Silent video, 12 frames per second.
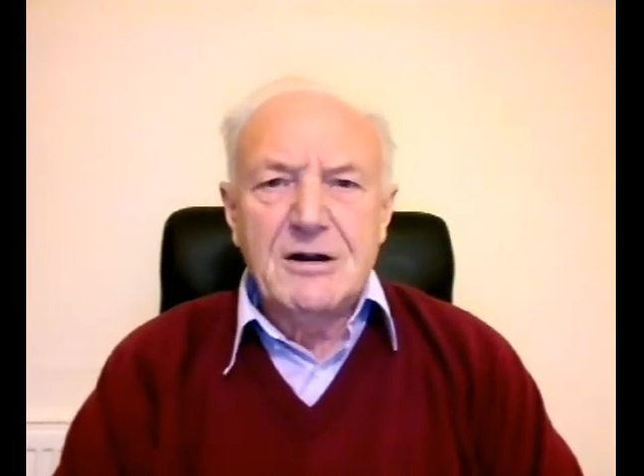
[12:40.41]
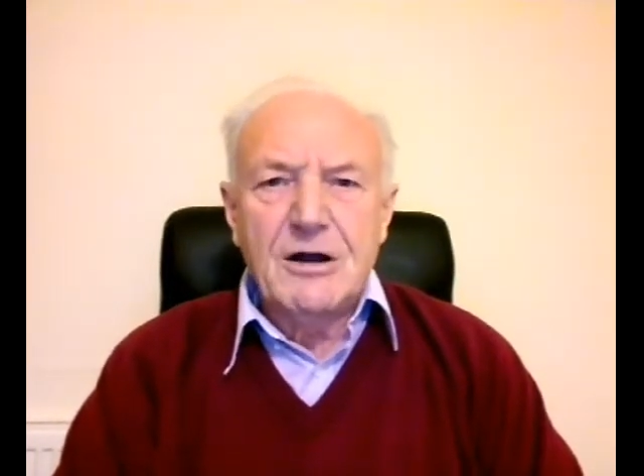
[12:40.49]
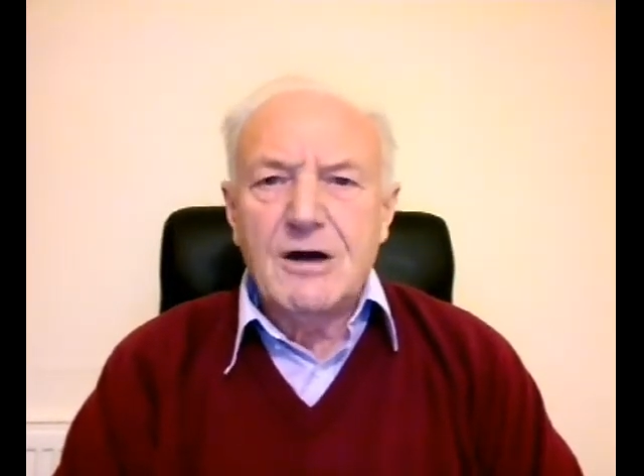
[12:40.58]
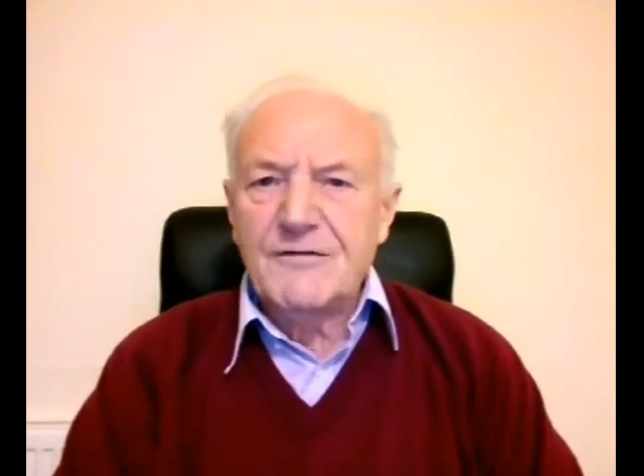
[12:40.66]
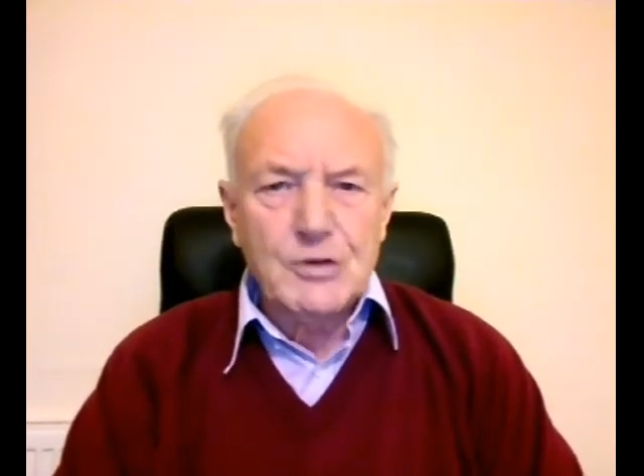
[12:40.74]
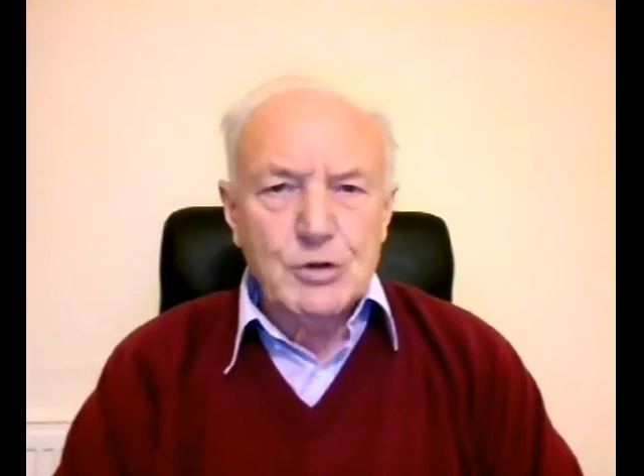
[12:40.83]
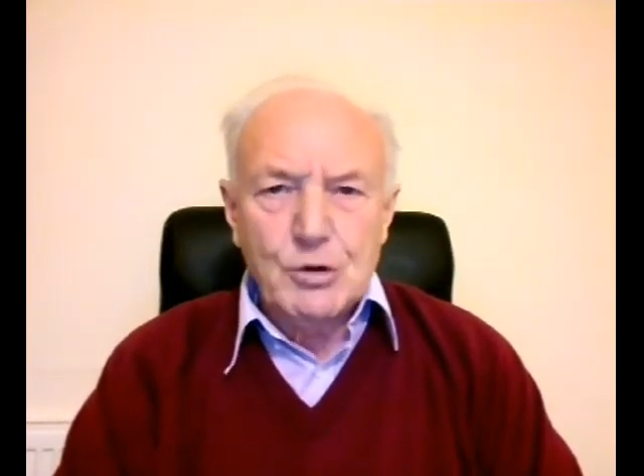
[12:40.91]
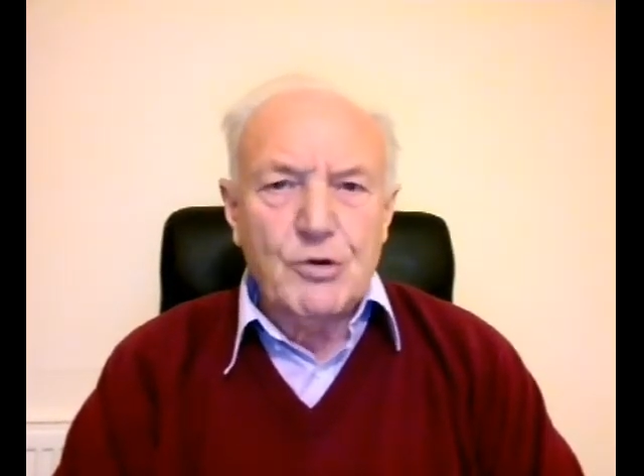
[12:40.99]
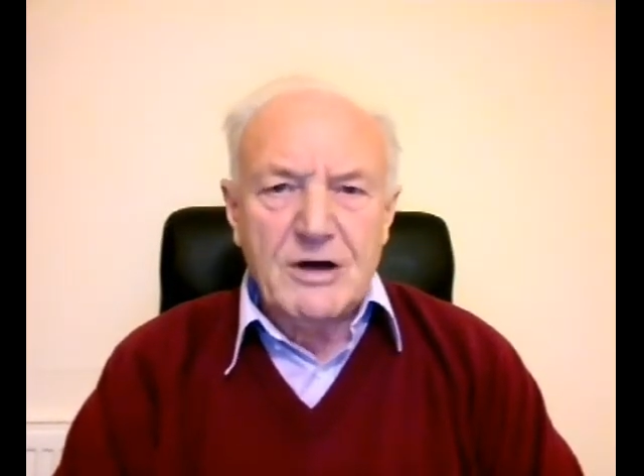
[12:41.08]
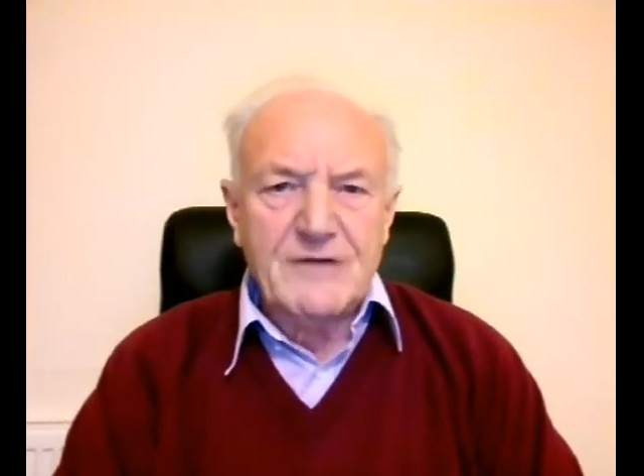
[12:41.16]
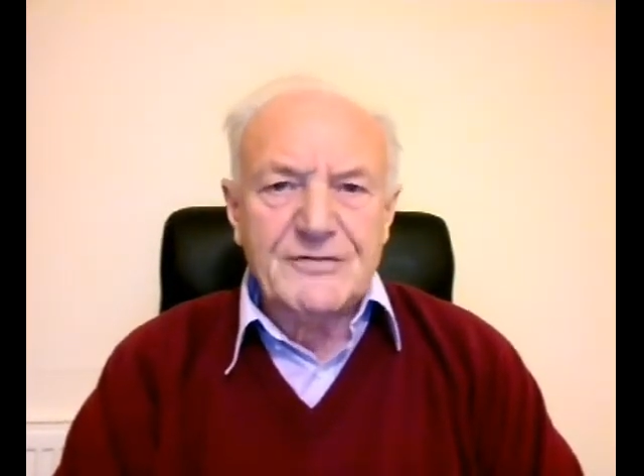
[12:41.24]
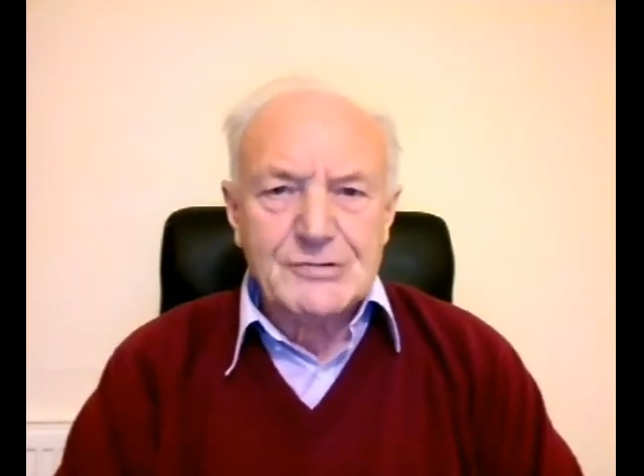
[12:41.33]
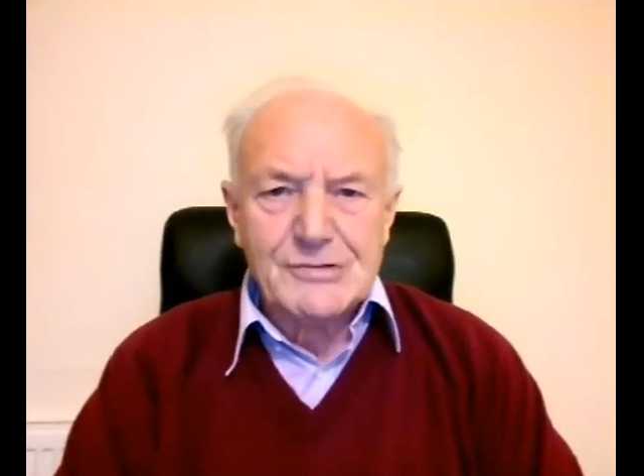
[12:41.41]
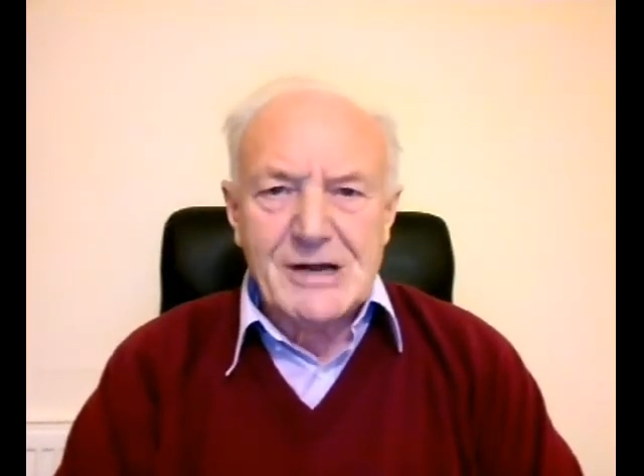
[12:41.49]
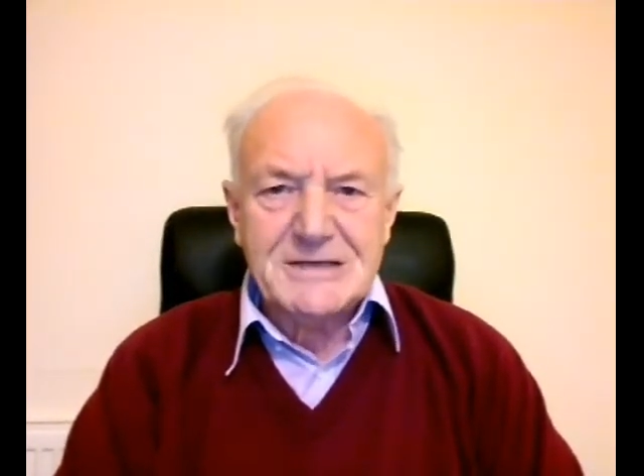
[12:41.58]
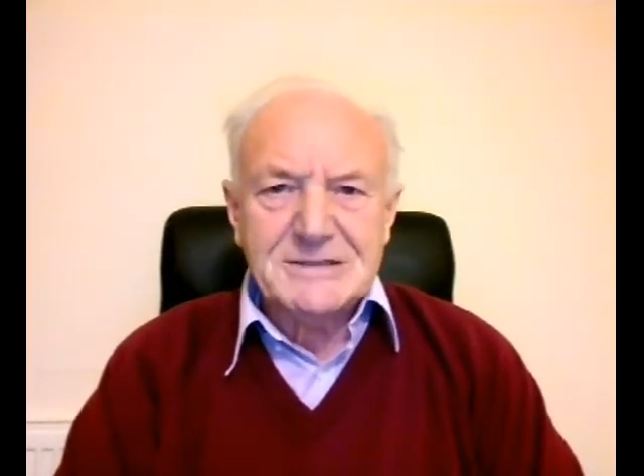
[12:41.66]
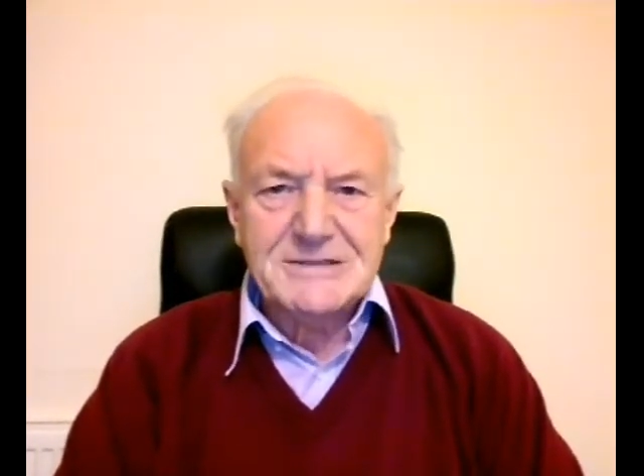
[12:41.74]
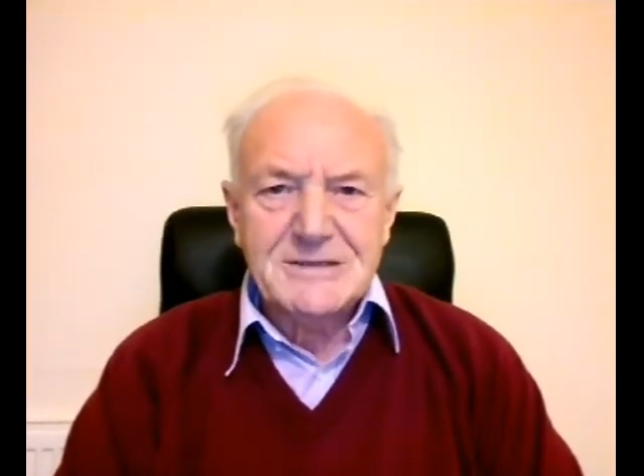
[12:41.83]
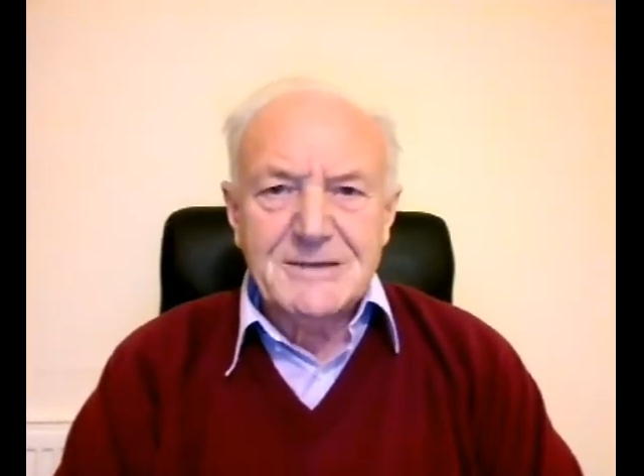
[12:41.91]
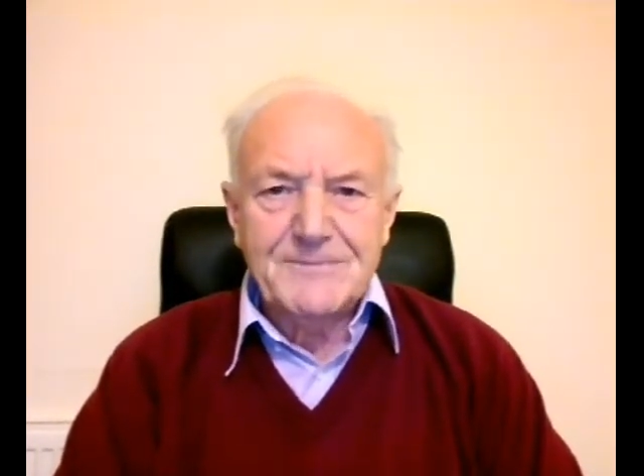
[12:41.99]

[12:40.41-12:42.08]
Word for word: of the law of Christ.